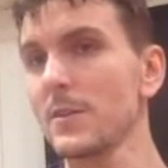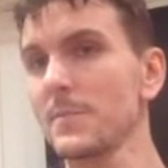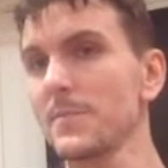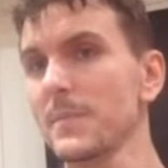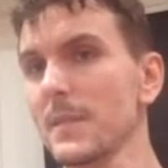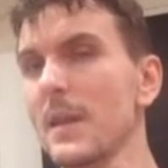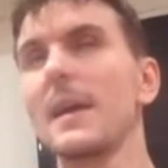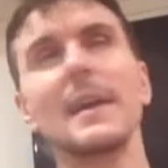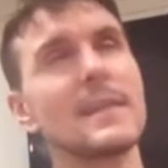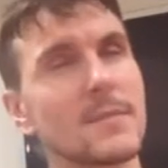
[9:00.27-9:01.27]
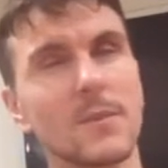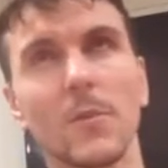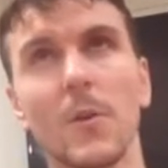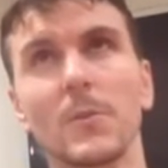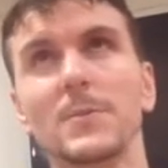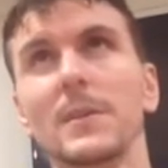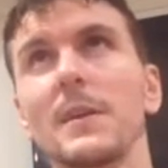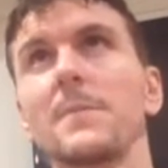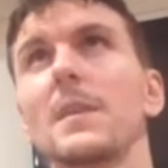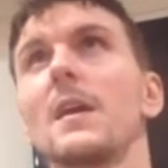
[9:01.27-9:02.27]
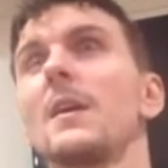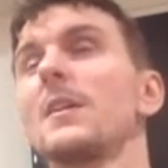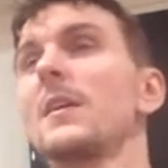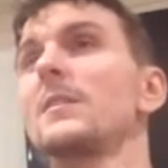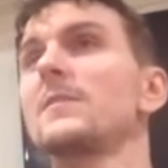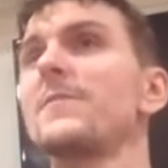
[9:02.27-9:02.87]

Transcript: Good. Ils se sont rencontrés. 15.